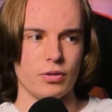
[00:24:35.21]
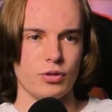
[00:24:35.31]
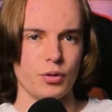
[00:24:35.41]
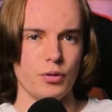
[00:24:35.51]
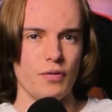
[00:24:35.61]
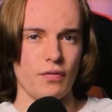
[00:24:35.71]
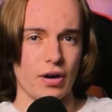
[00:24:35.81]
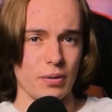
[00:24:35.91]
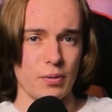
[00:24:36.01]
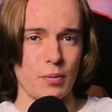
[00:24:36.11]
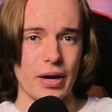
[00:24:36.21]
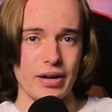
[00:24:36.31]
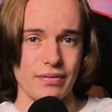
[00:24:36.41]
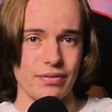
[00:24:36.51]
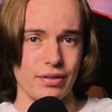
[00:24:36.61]
was too far
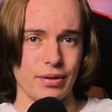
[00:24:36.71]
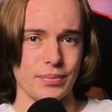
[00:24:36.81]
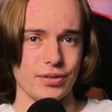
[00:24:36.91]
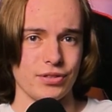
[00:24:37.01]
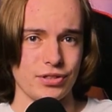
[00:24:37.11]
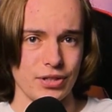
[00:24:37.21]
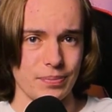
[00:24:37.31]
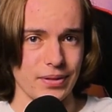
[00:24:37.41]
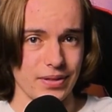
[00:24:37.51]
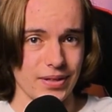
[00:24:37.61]
away for them to ship it,